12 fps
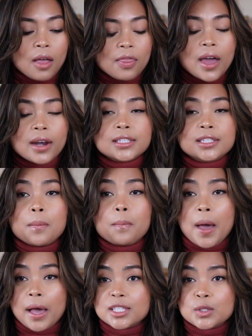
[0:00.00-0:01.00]
That is the
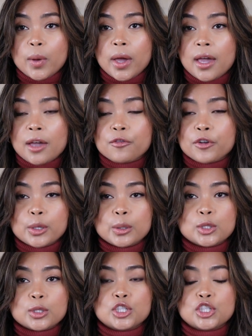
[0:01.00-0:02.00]
best way for you
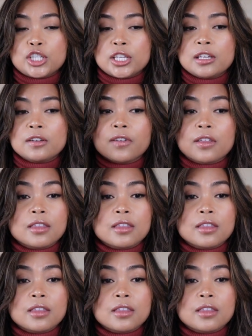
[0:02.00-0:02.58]
to achieve